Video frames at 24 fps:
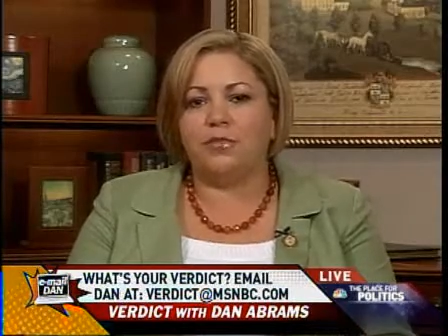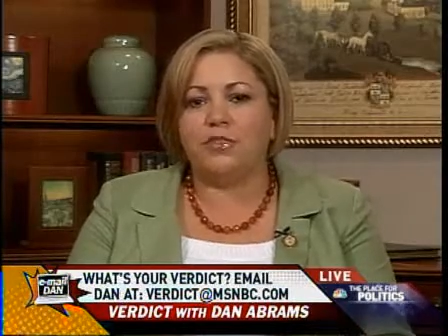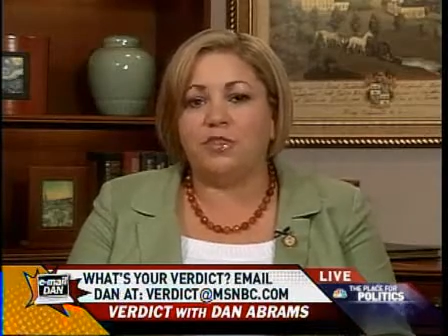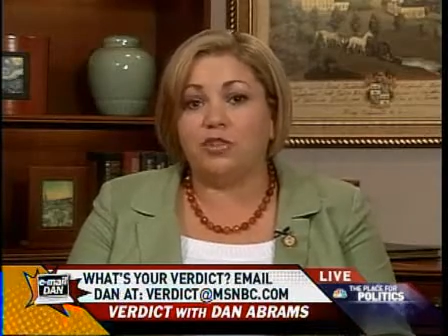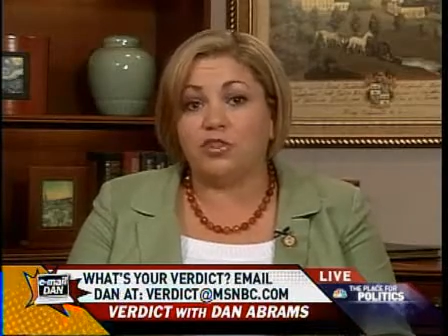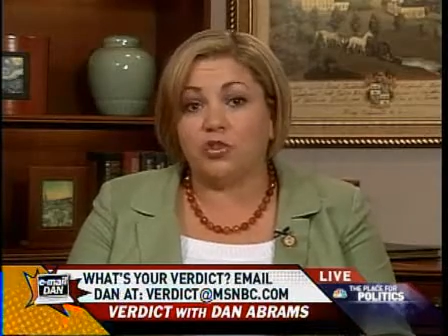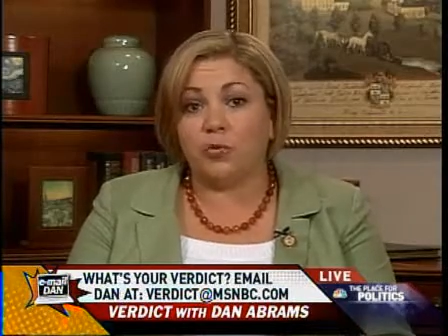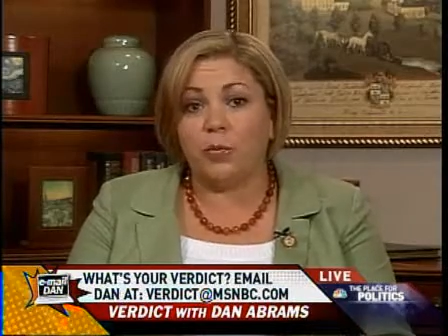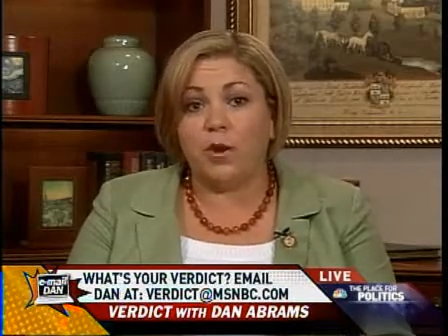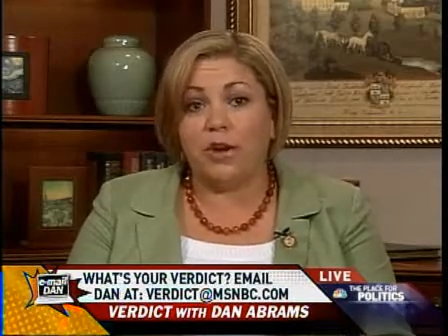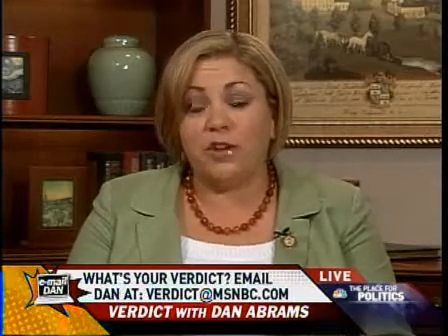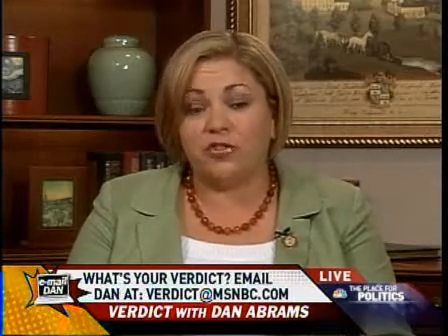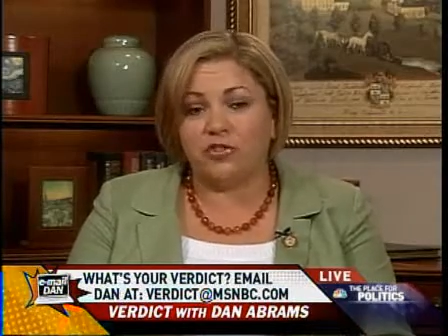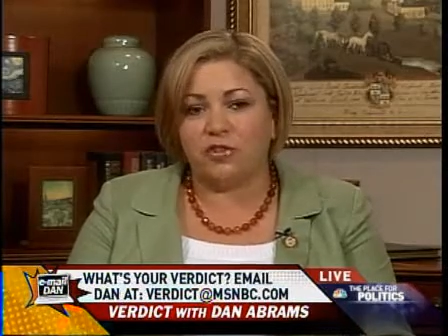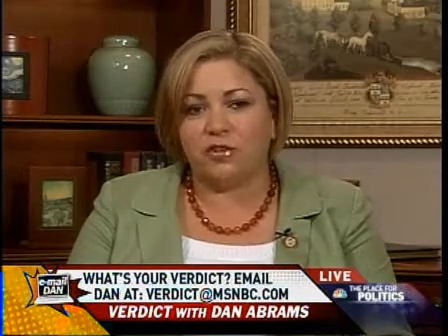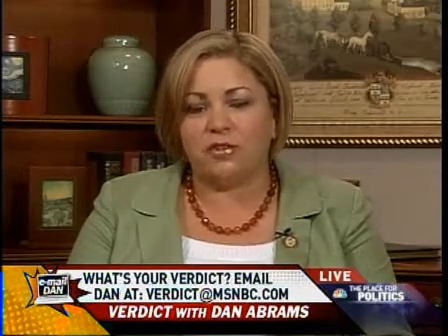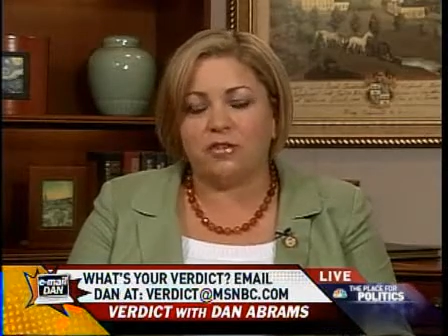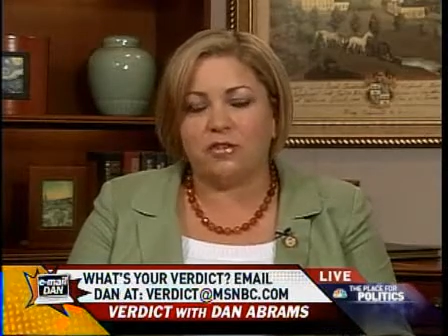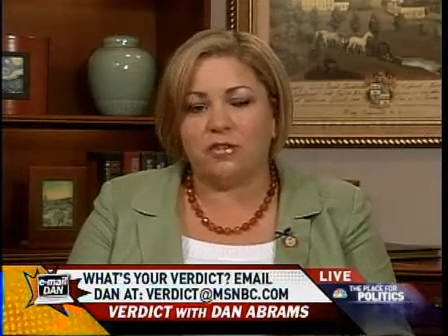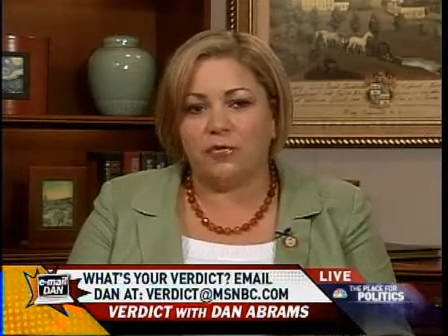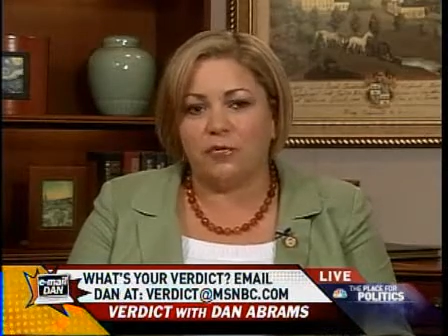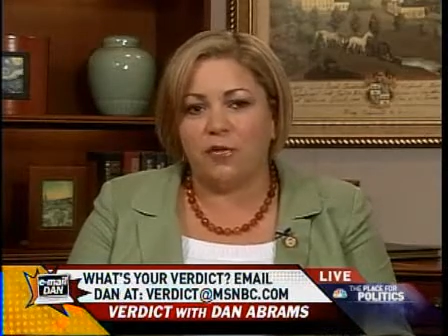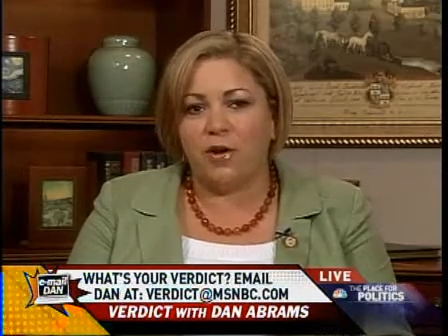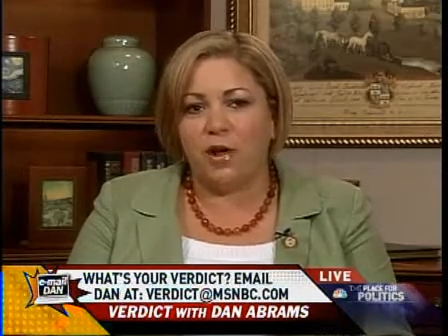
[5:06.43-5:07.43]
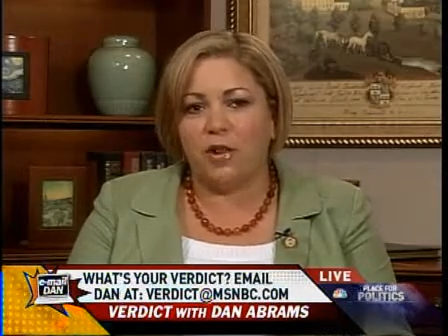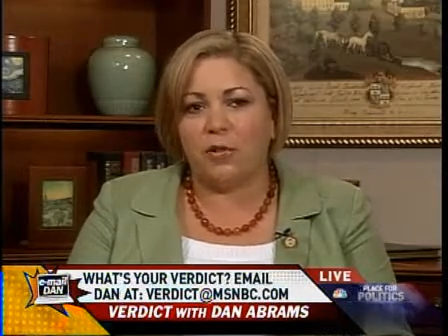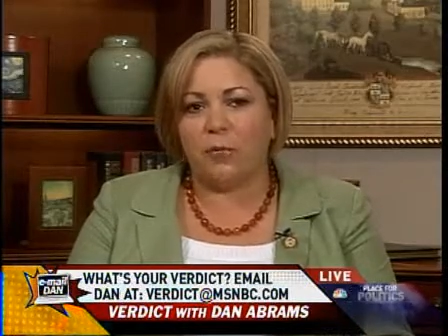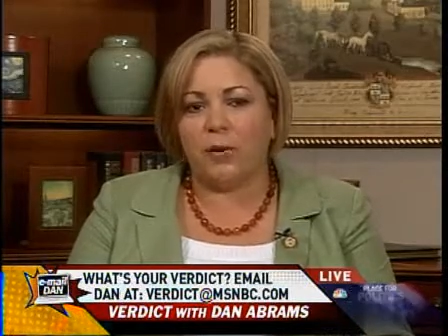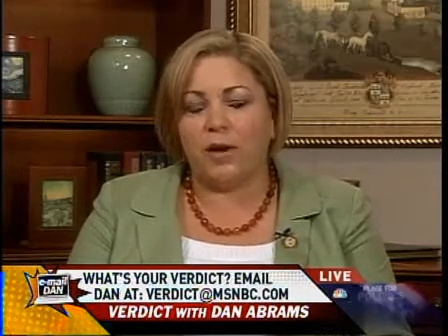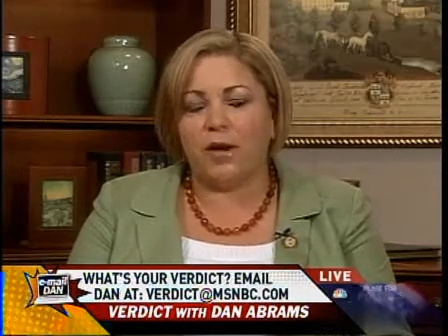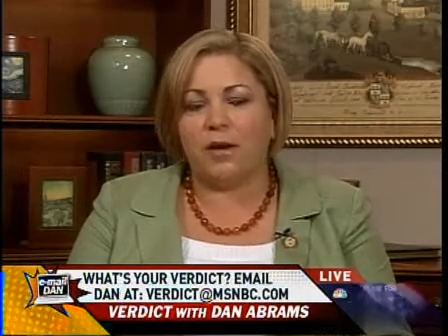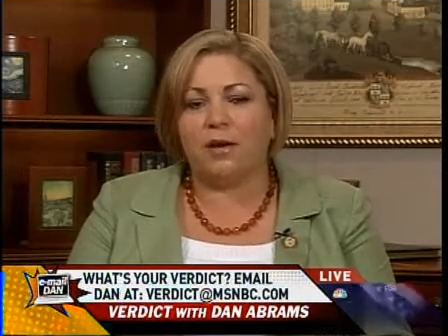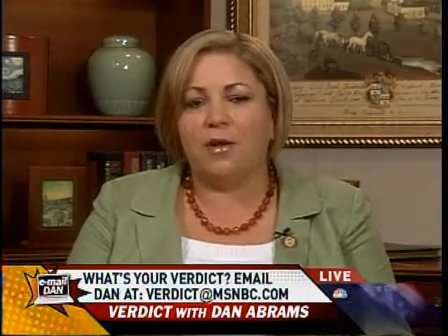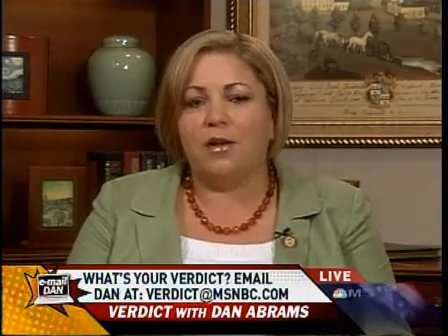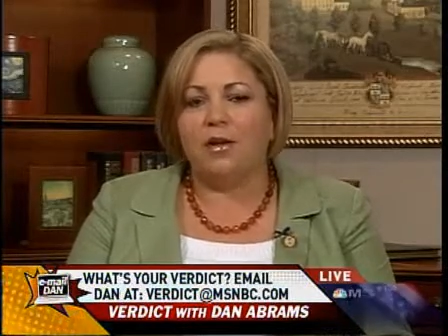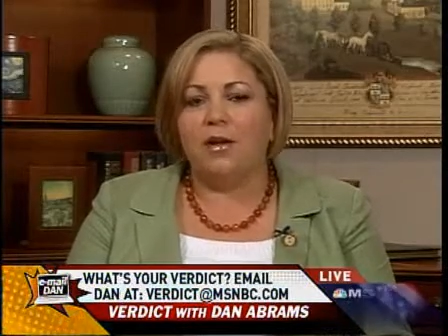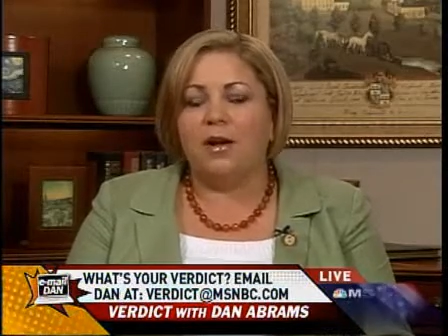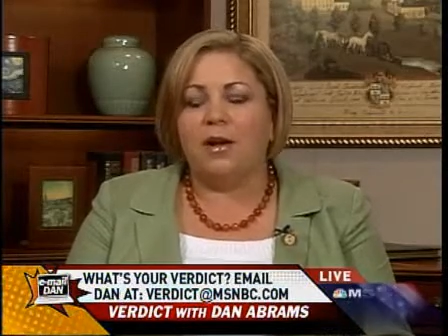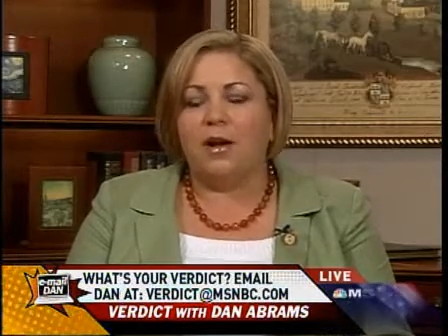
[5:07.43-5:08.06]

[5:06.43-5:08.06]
situation is the following.